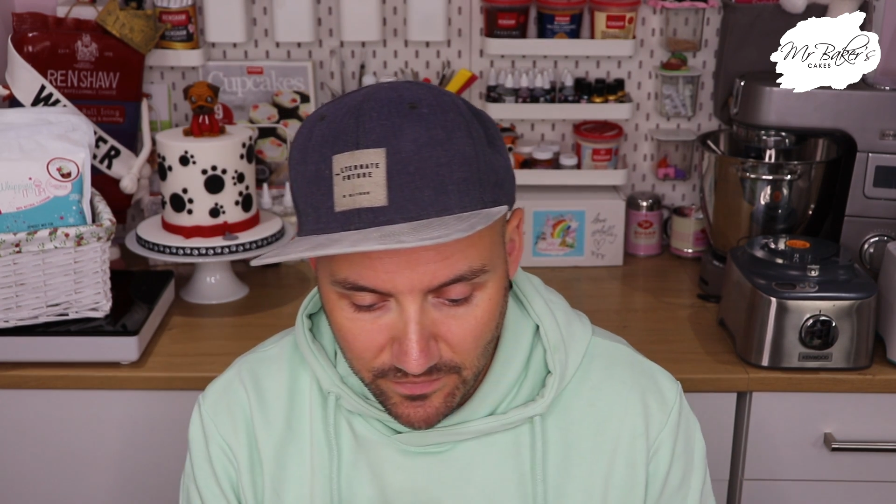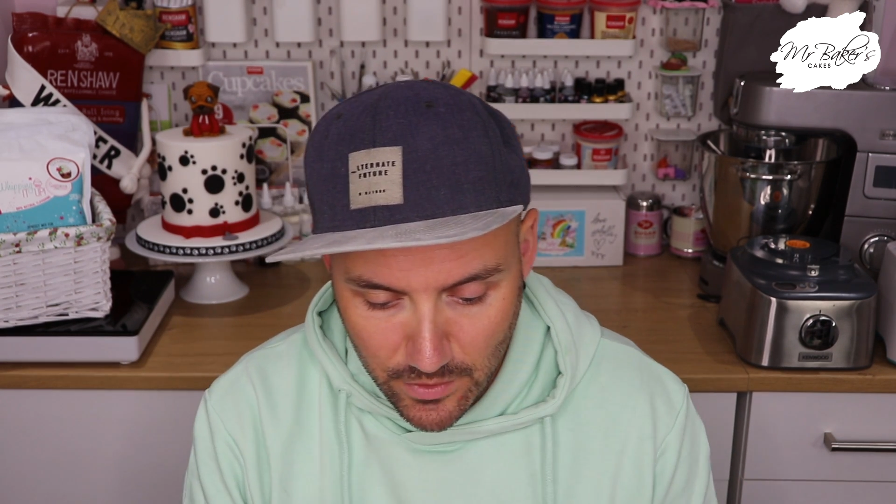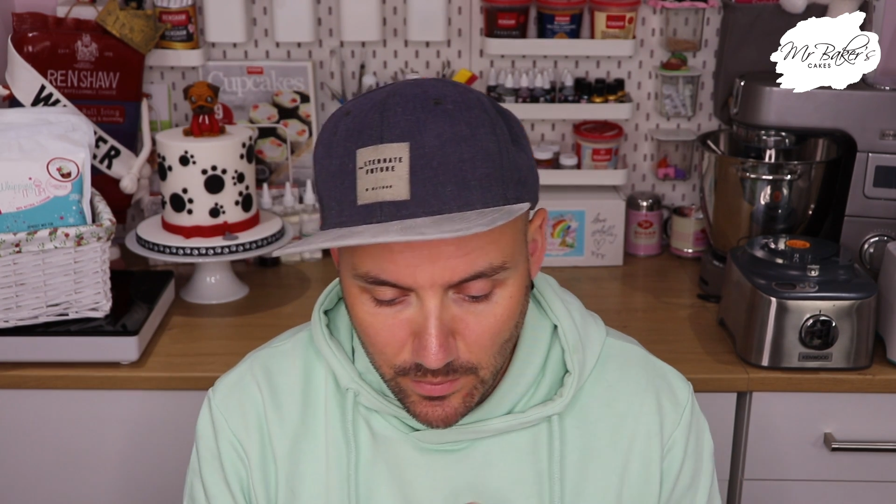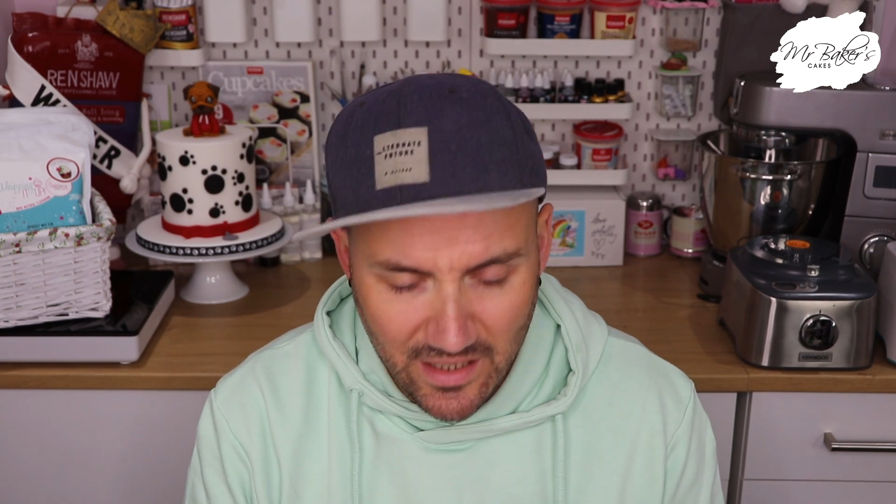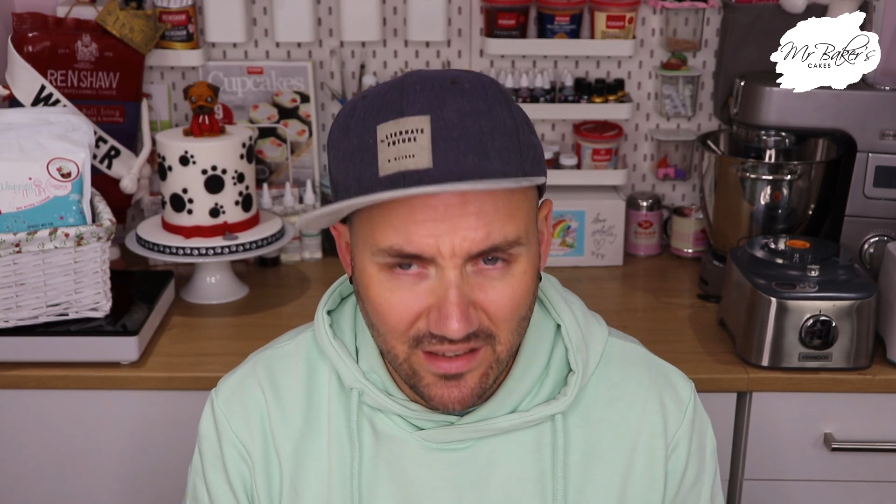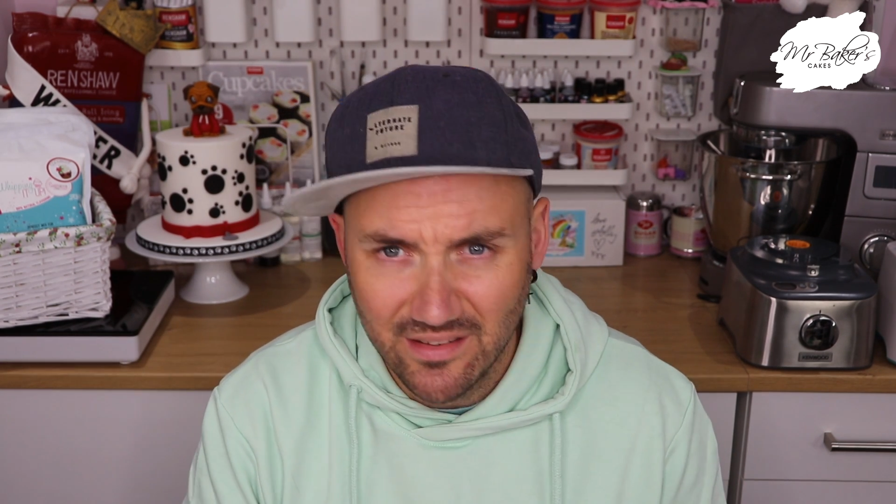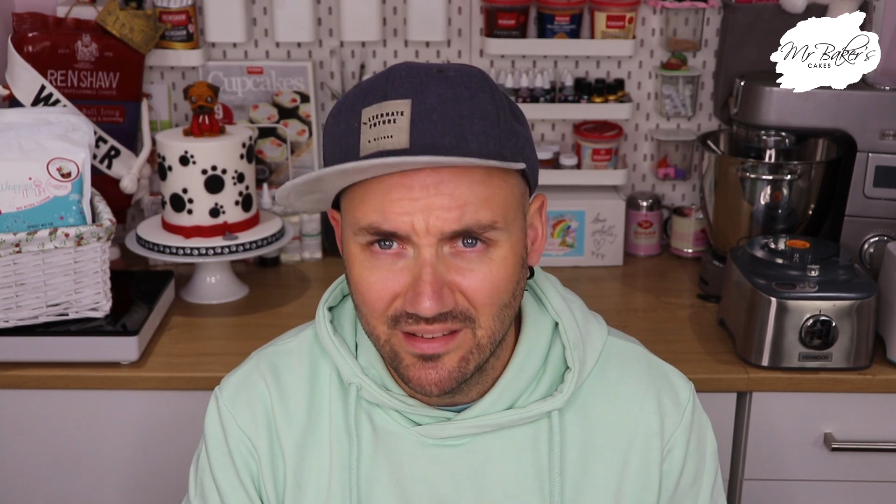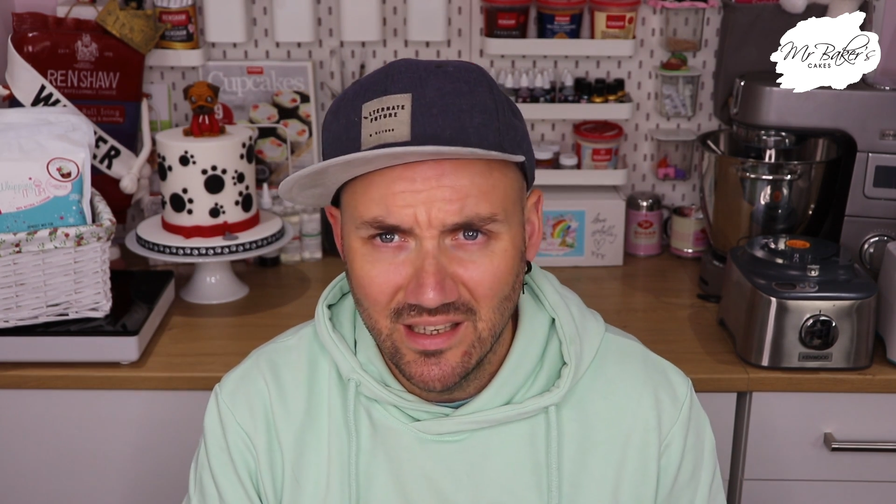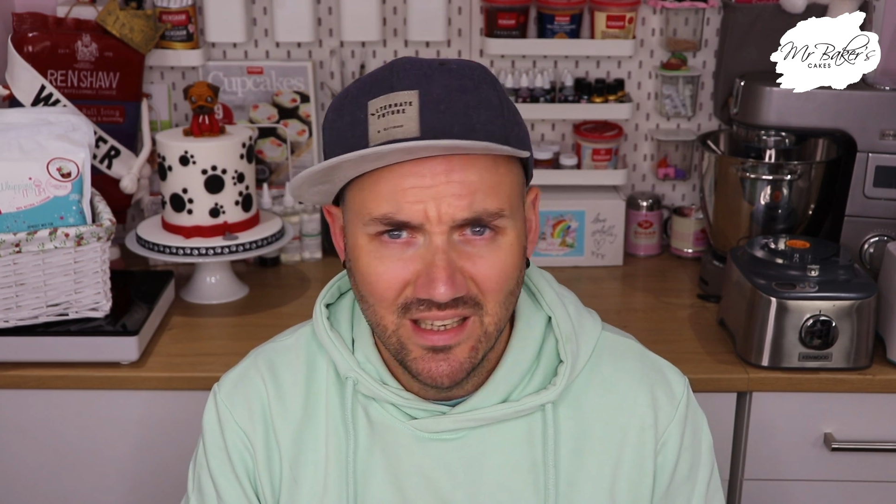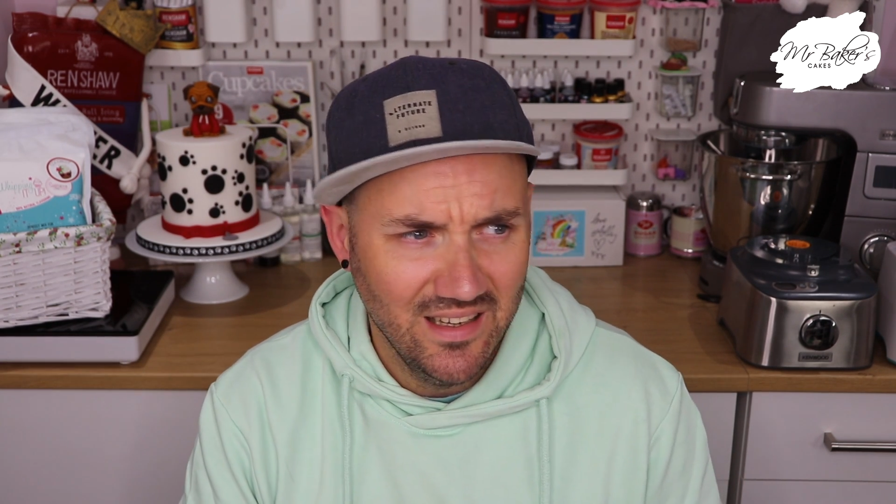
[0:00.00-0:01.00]
few
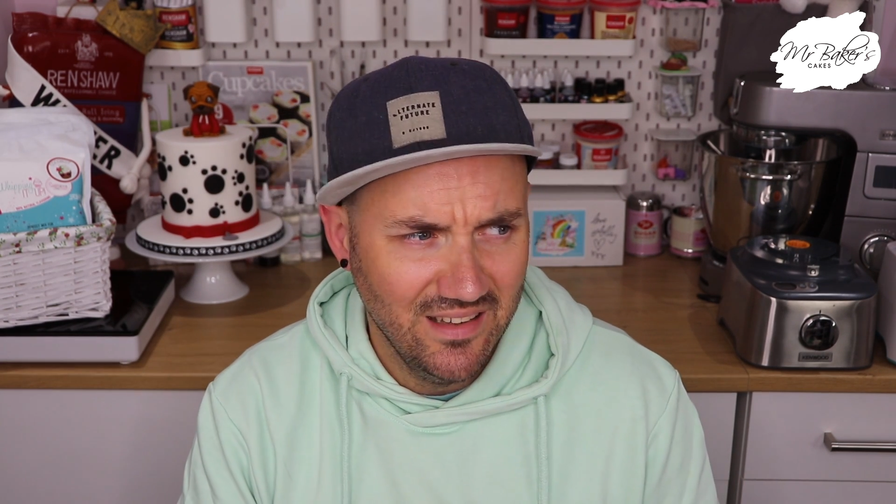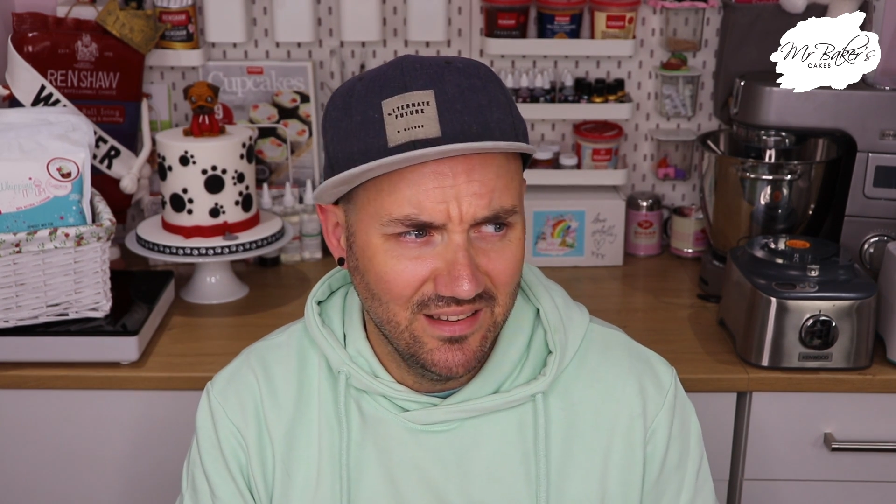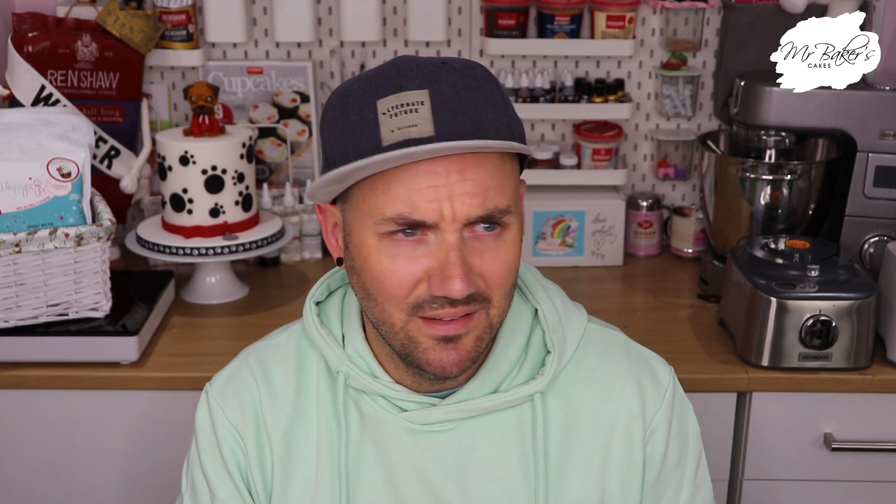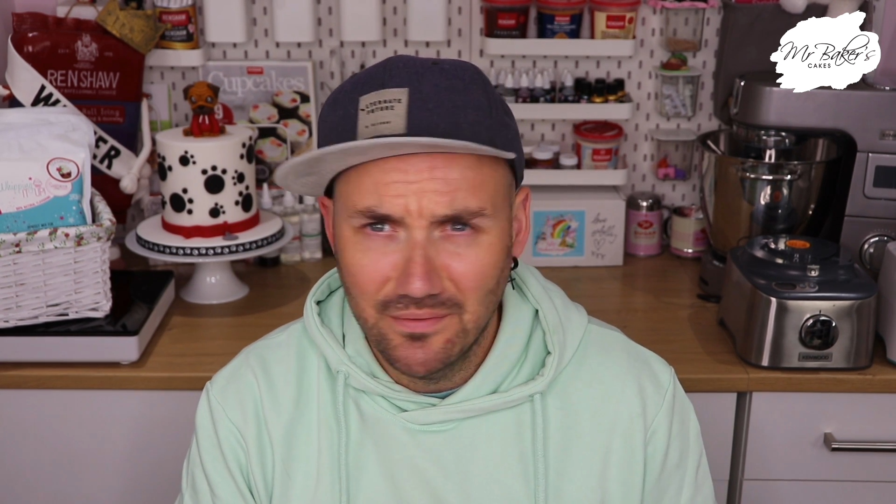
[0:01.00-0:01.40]
weeks. Is it